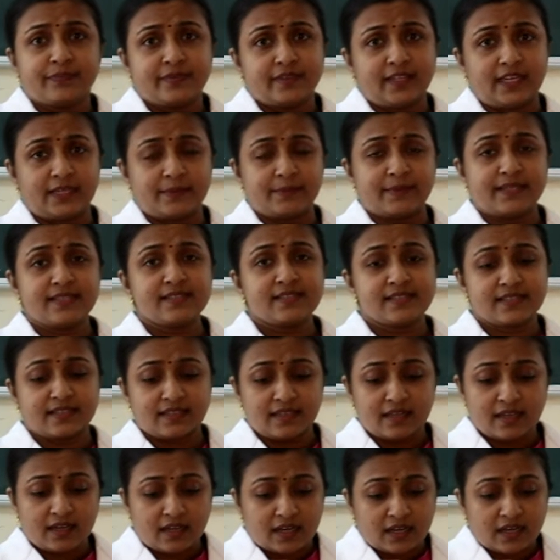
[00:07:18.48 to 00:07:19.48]
That means
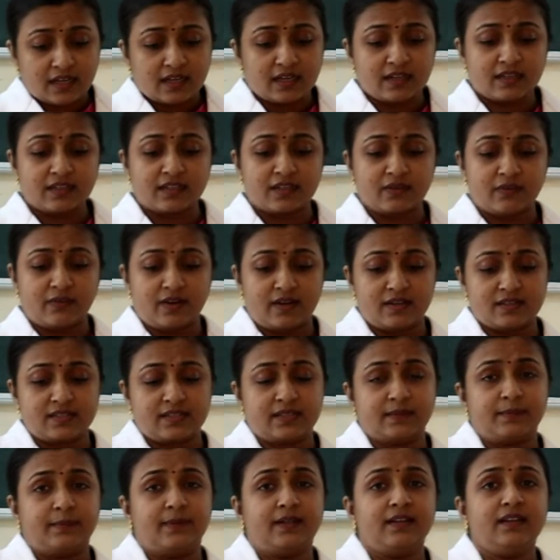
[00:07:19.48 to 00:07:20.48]

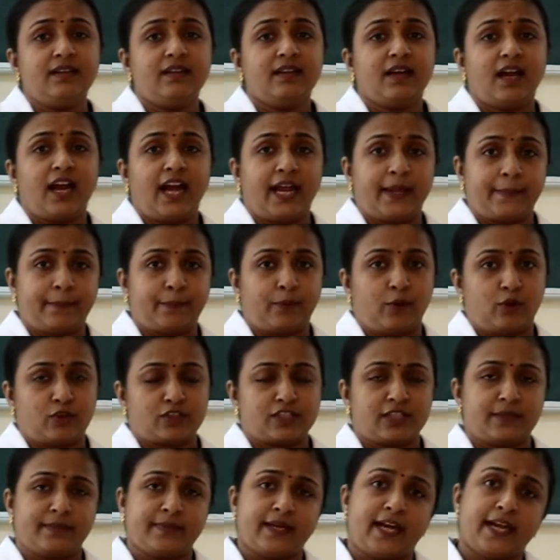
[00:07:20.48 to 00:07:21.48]
irreversible
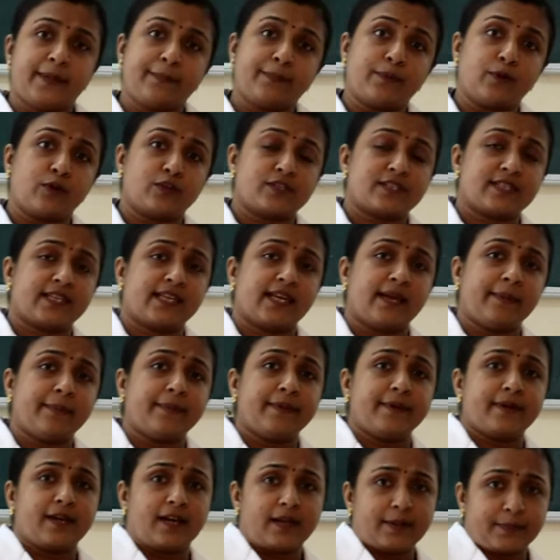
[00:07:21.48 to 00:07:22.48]
hypoxemia.
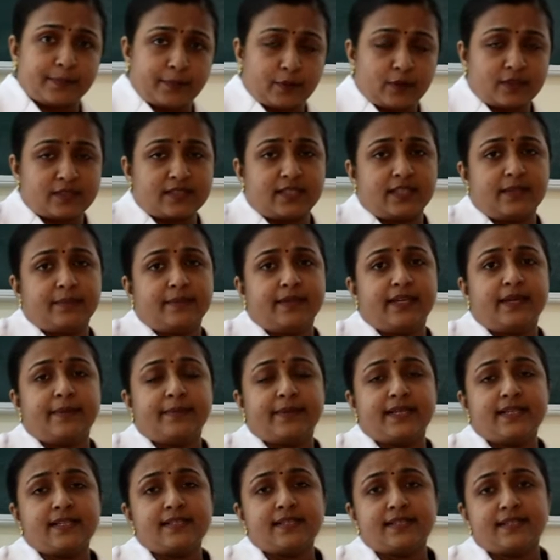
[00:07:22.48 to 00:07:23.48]
Hypoxemia
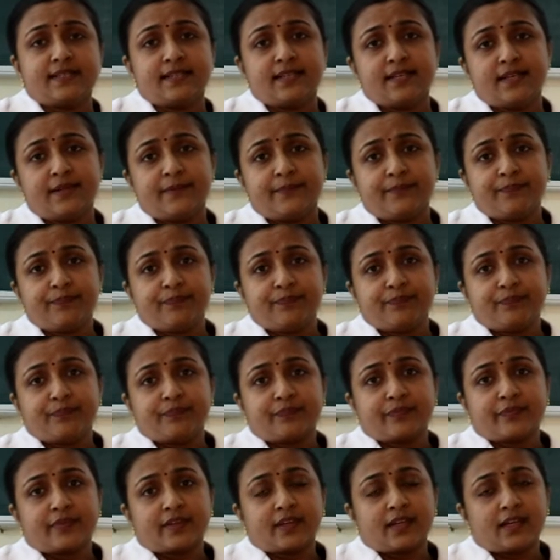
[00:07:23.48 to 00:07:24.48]
means,
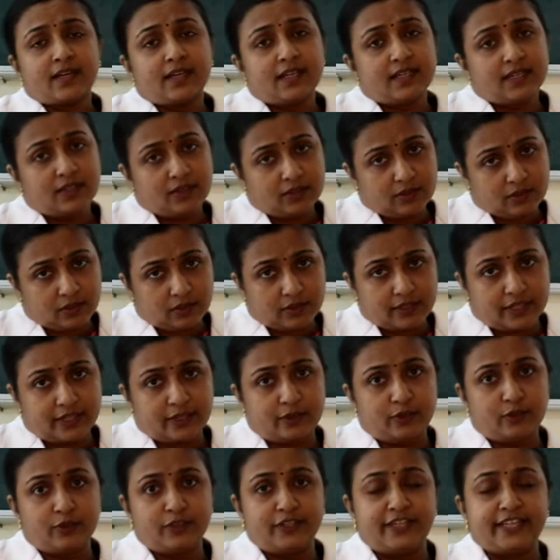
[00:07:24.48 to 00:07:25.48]
okay,
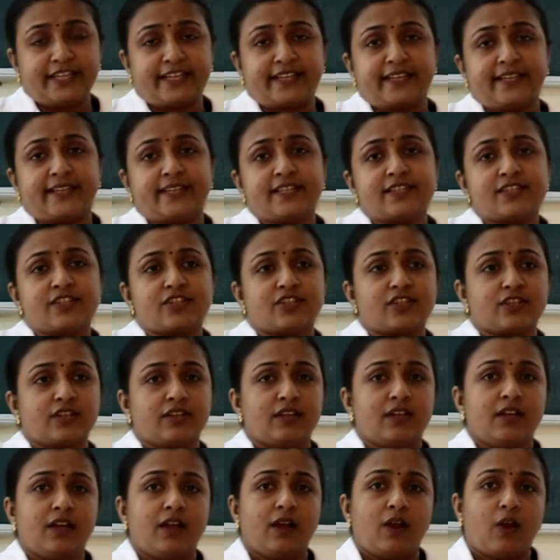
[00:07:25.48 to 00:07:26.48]
good, decreased
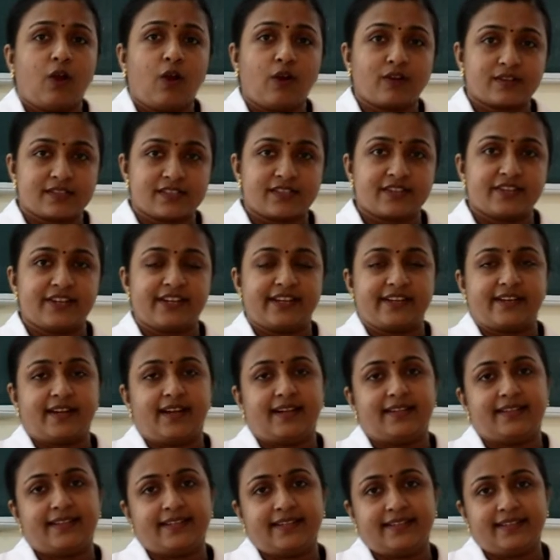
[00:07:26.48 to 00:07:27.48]
oxygen
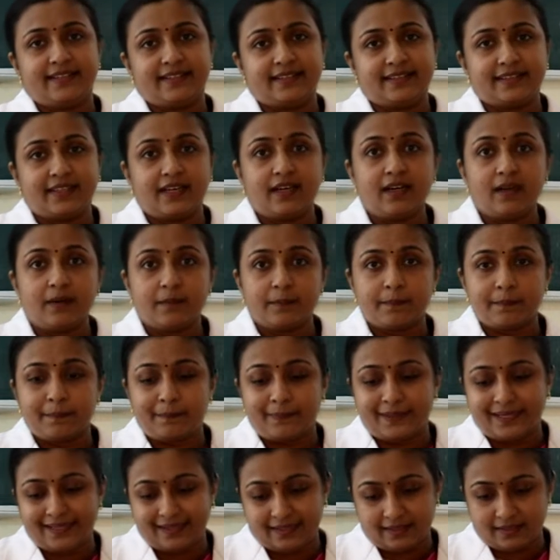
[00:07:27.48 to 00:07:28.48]
content in the
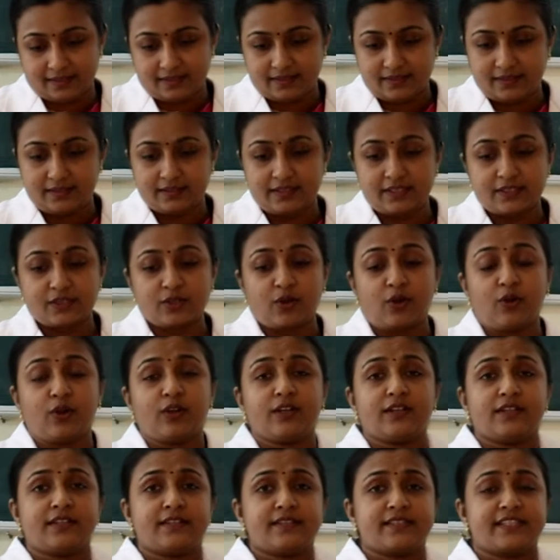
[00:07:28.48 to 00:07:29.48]
blood. This
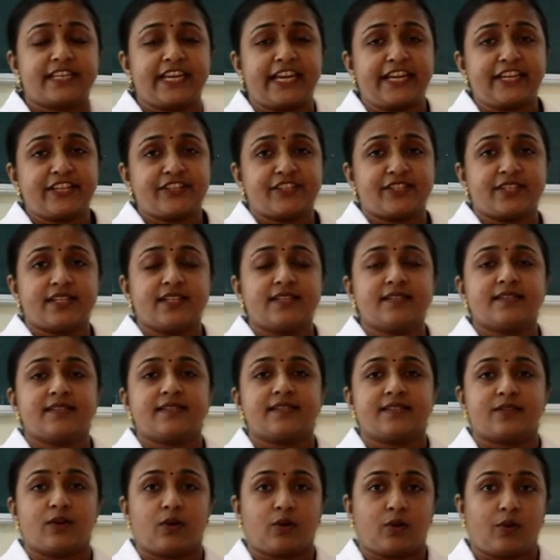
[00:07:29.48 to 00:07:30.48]
all changes
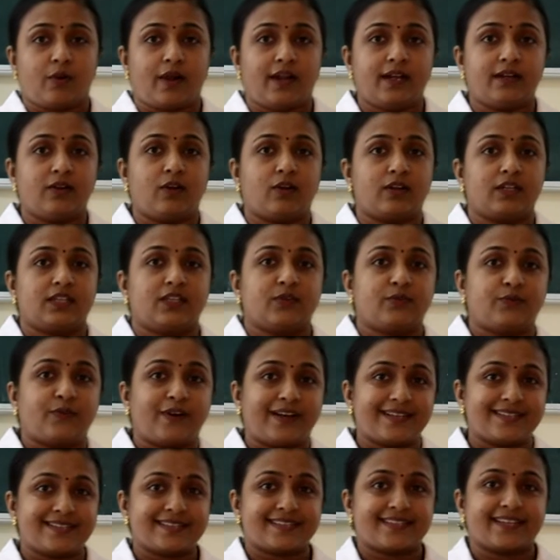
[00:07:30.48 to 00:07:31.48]
is occurred on the
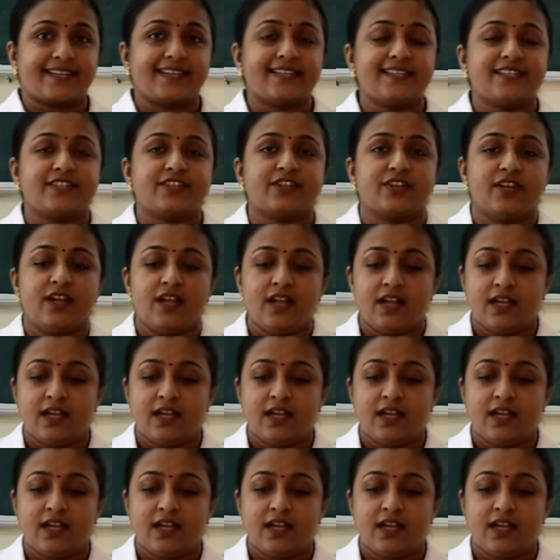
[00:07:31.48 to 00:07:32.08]
first stage,